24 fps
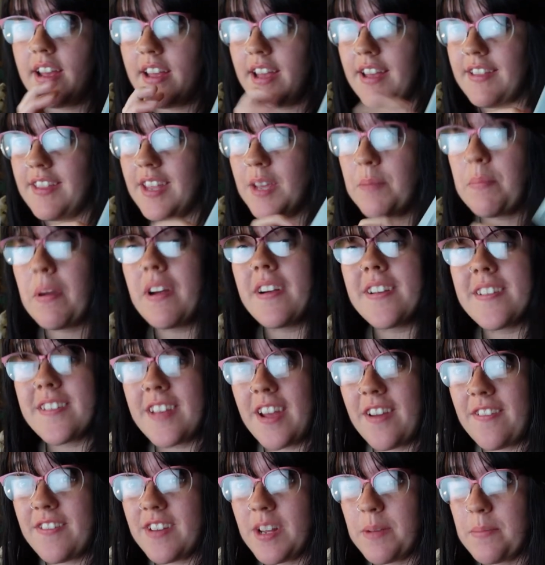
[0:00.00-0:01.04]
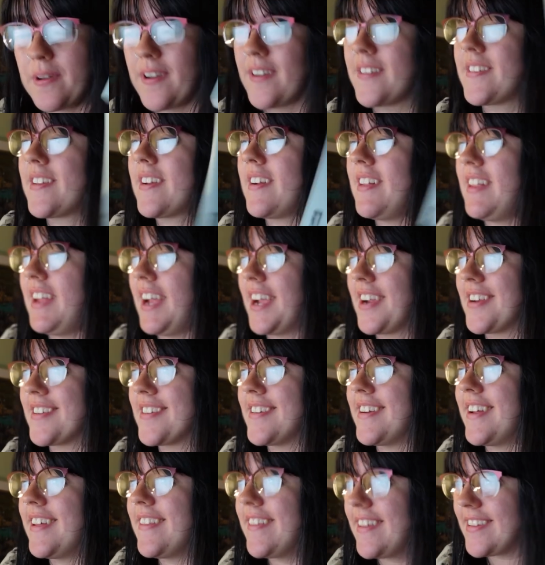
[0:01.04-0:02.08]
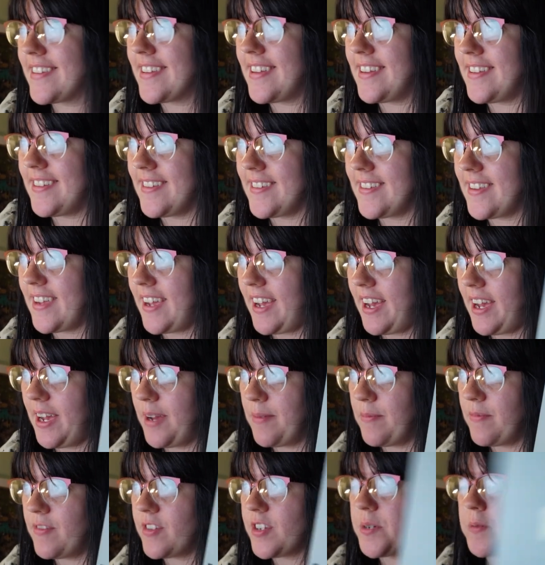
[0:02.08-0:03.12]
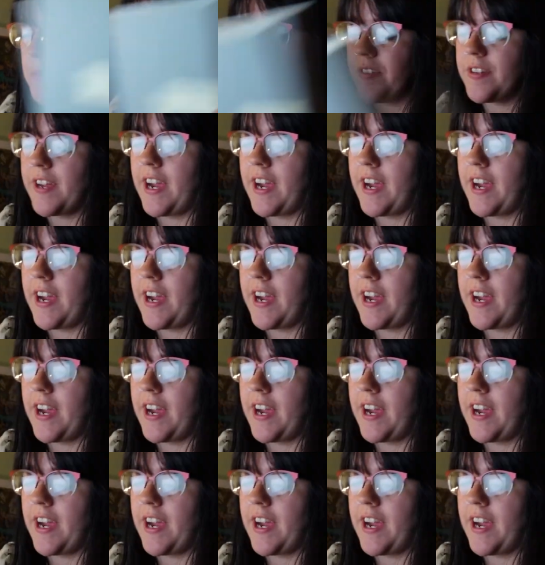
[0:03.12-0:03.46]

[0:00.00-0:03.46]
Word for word: in the Persephone books collection. This is Virginia Woolf's